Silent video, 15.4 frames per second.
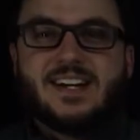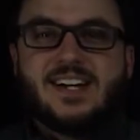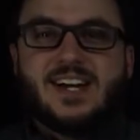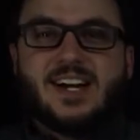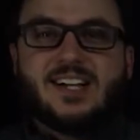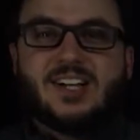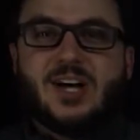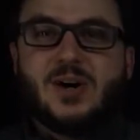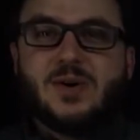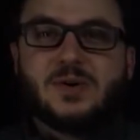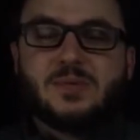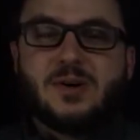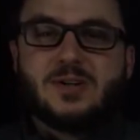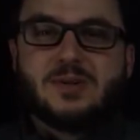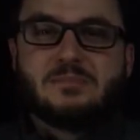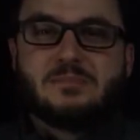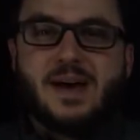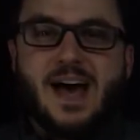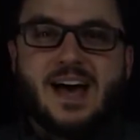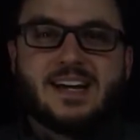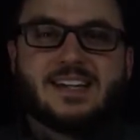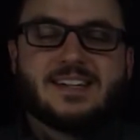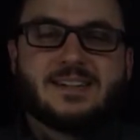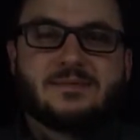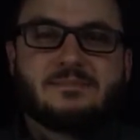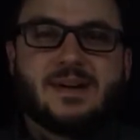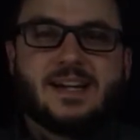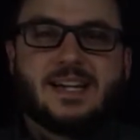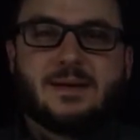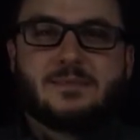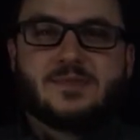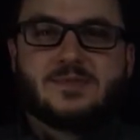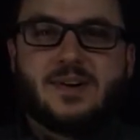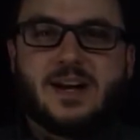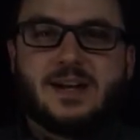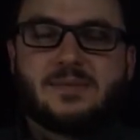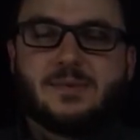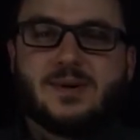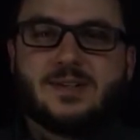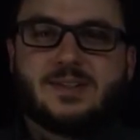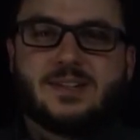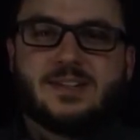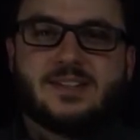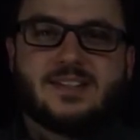Hello and welcome back. My name is Ryan Wallner.